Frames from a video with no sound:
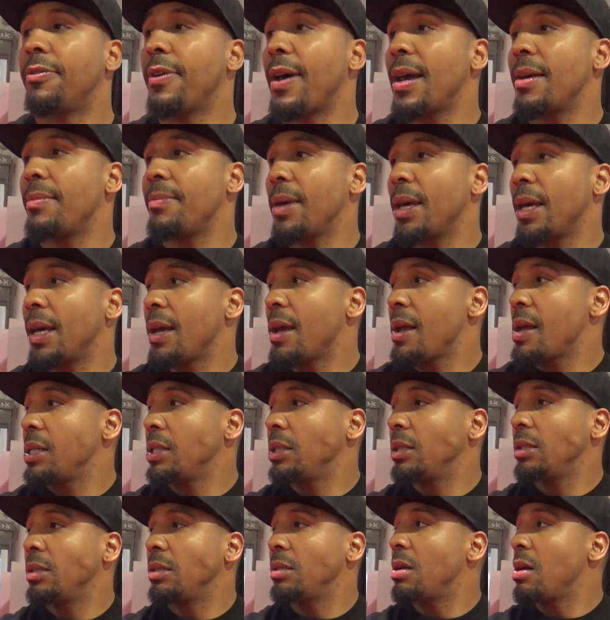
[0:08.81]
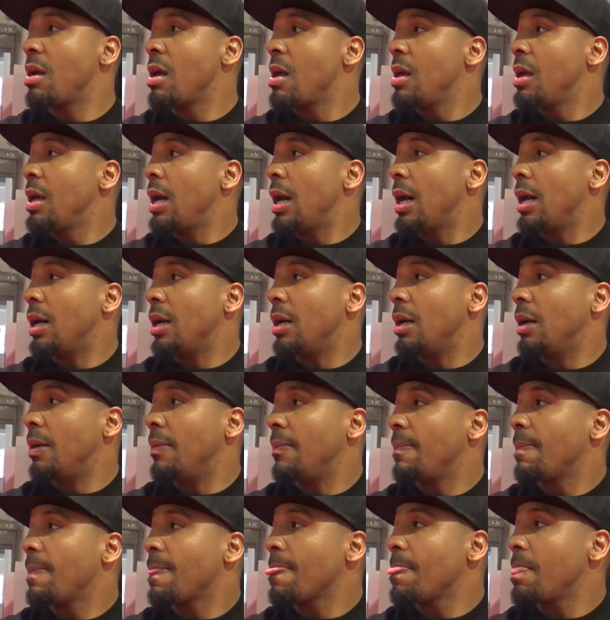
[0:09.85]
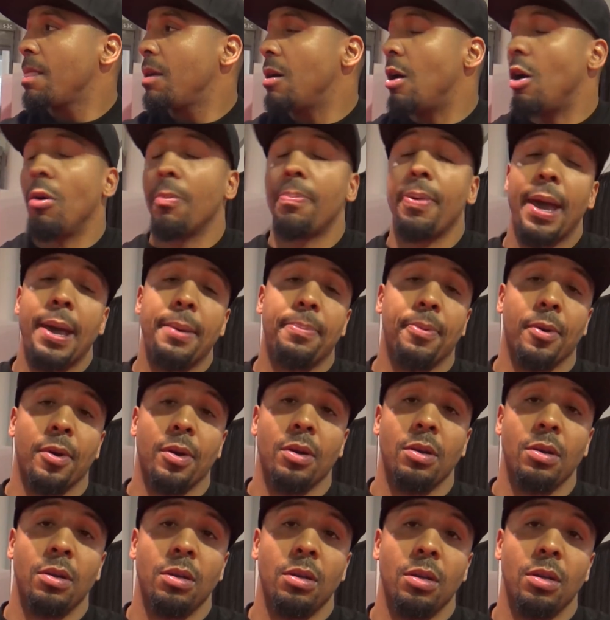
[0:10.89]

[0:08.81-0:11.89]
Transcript: Good fight, man. Mm-hmm. On paper,